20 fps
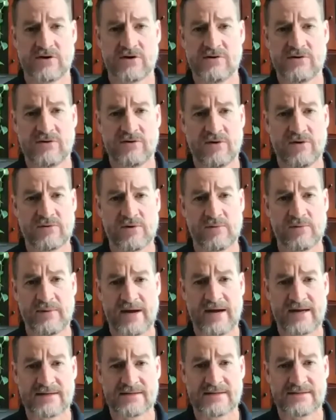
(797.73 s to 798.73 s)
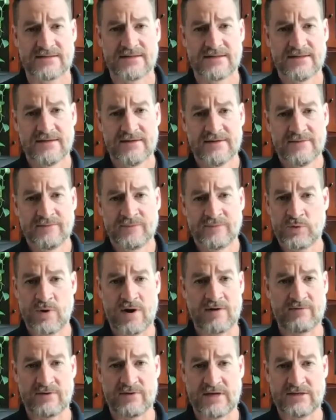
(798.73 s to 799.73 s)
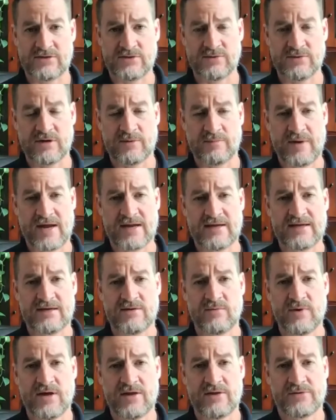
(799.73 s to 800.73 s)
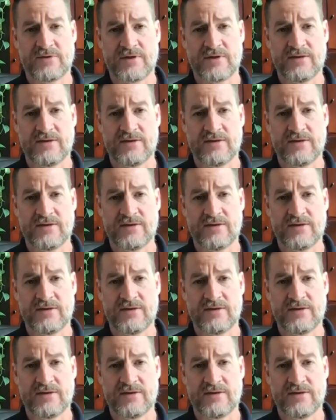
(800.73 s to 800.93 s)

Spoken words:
their local banks, whoever they do their banking with, and